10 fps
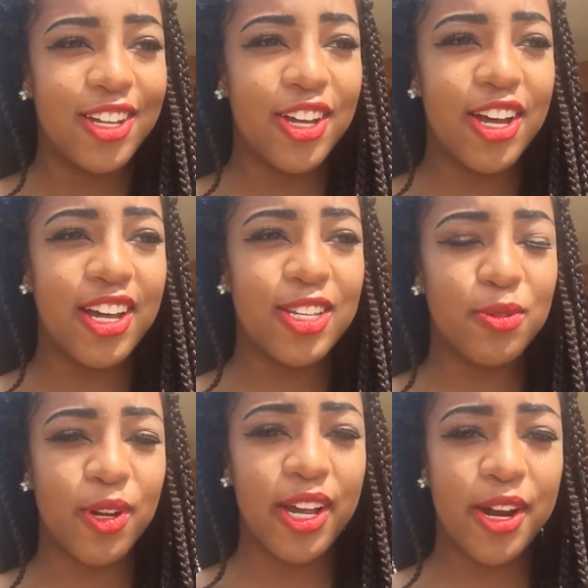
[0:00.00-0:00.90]
good because
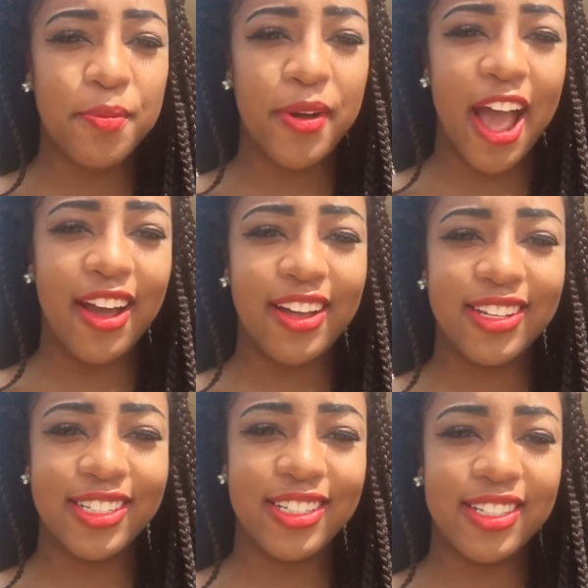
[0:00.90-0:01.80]
we're here, bad
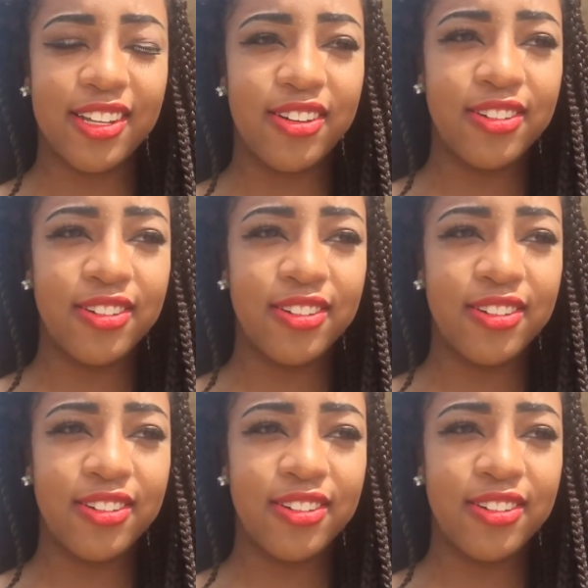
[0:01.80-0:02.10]
because it's